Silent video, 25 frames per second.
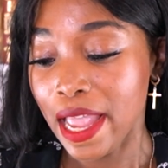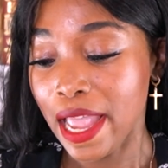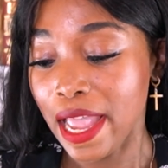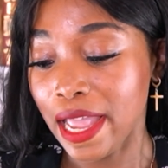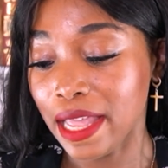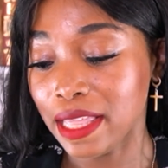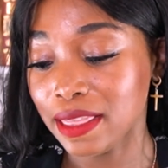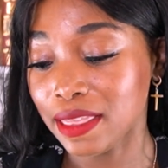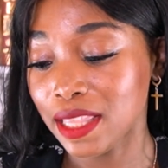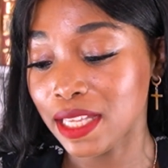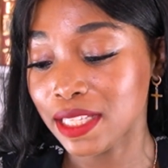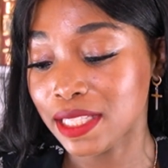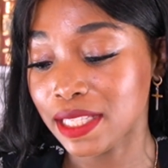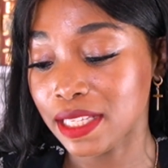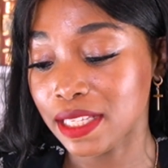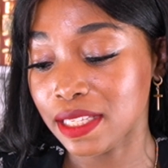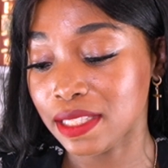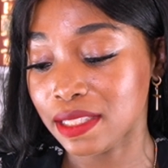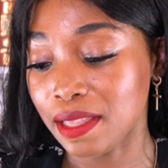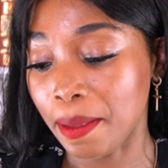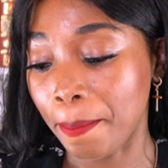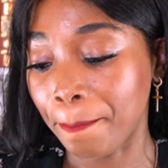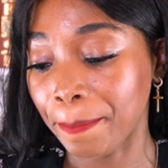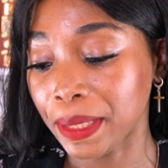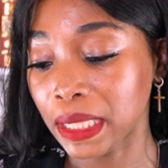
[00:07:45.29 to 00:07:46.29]
And this
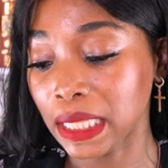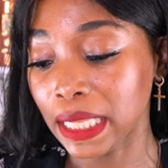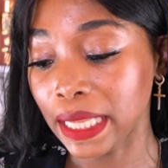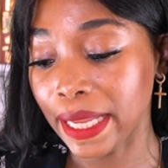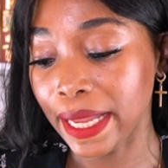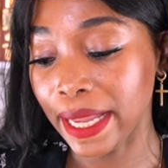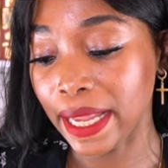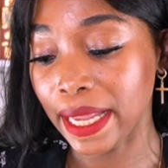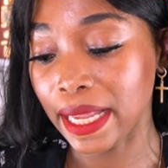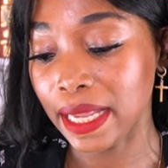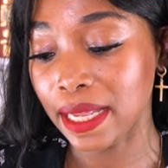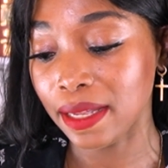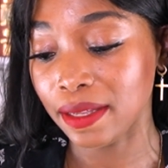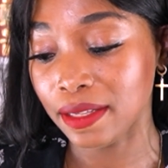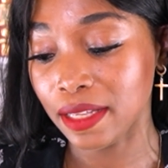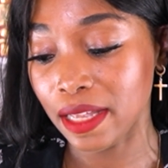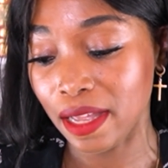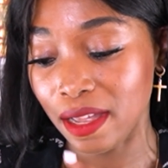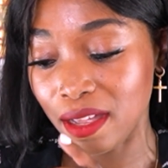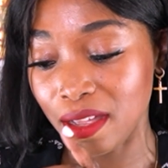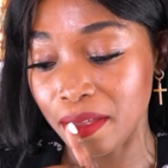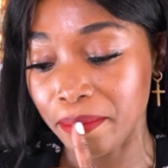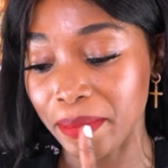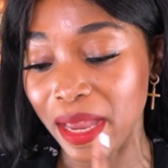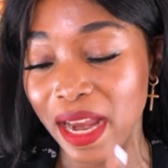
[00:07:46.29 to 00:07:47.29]
is the Play
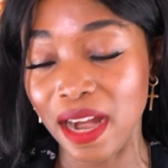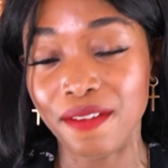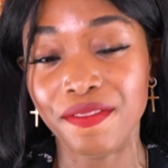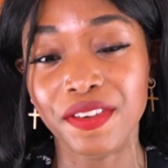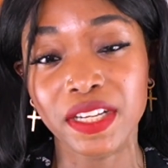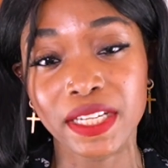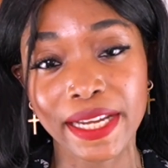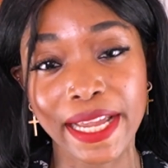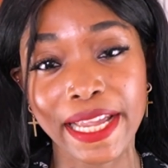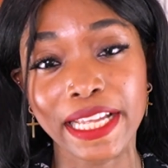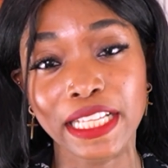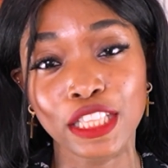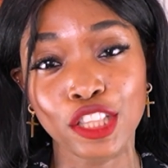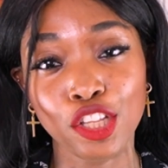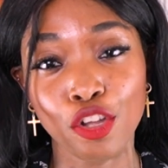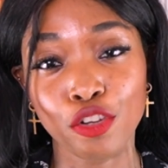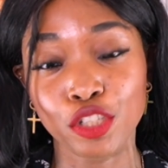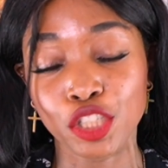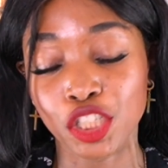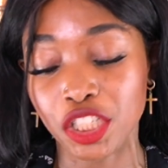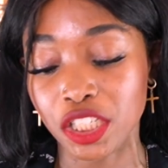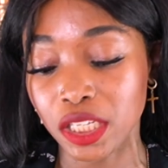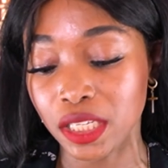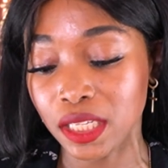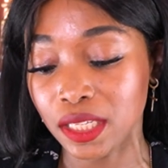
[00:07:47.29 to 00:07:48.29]
Everyday
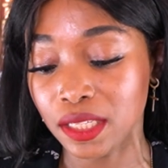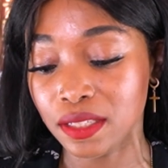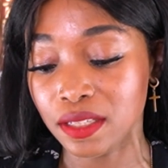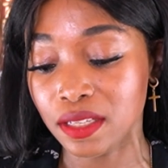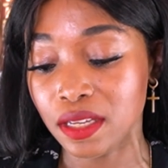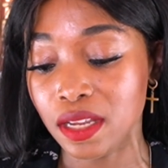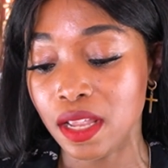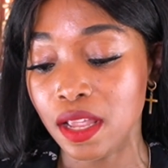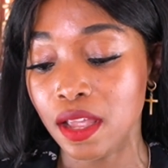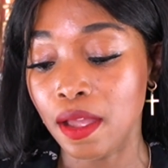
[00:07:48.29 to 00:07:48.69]
Lotion,